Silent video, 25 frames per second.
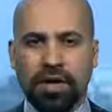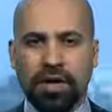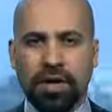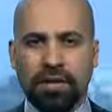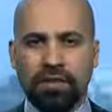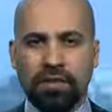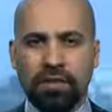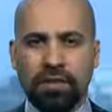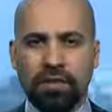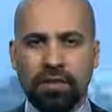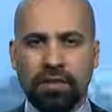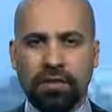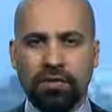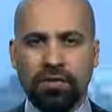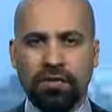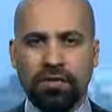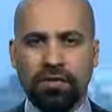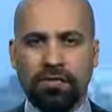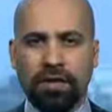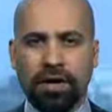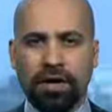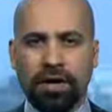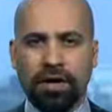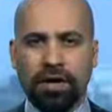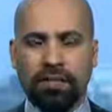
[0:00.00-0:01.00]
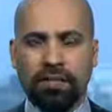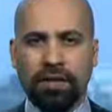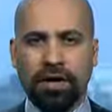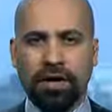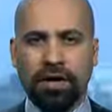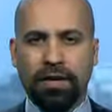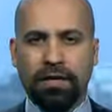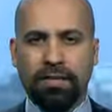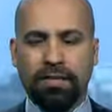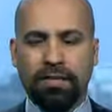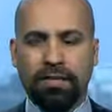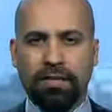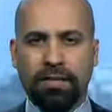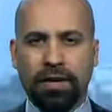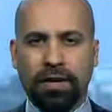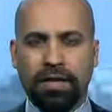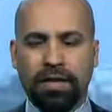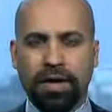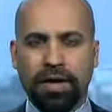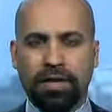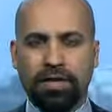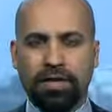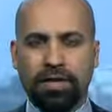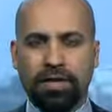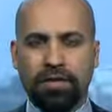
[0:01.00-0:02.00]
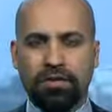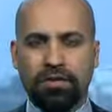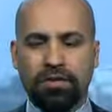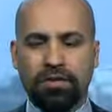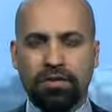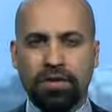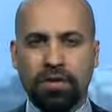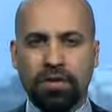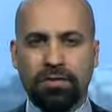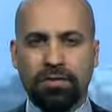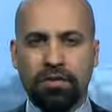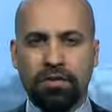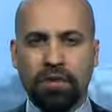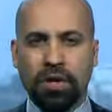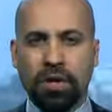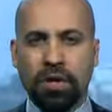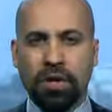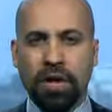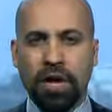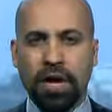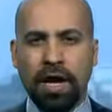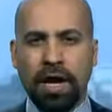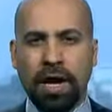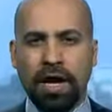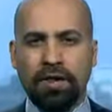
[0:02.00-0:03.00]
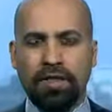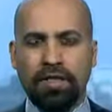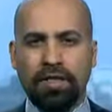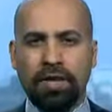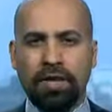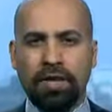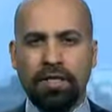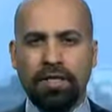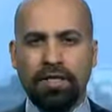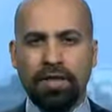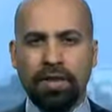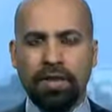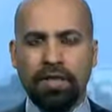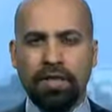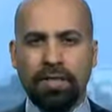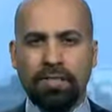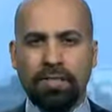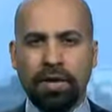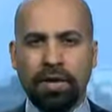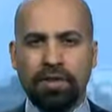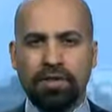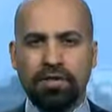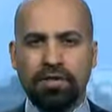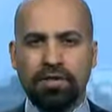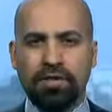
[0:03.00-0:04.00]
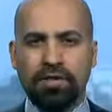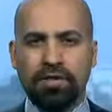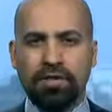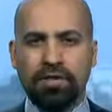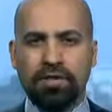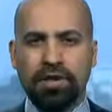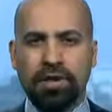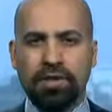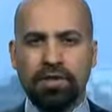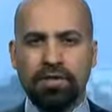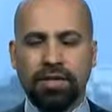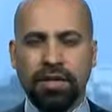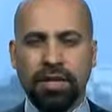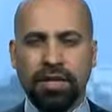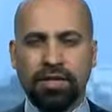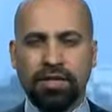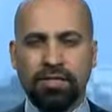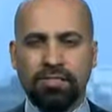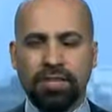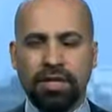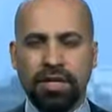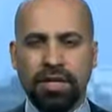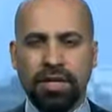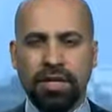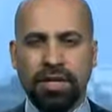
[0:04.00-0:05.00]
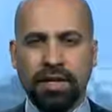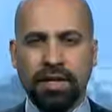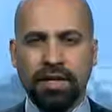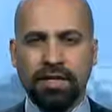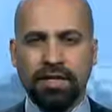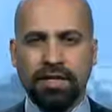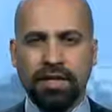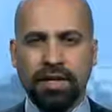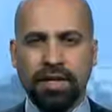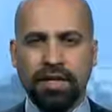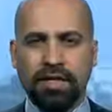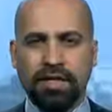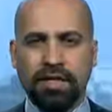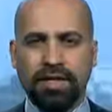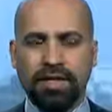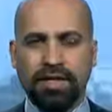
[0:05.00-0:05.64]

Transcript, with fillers: that have been used by, by, by the Assad regime. So I think the, the picture is not as bleak as, as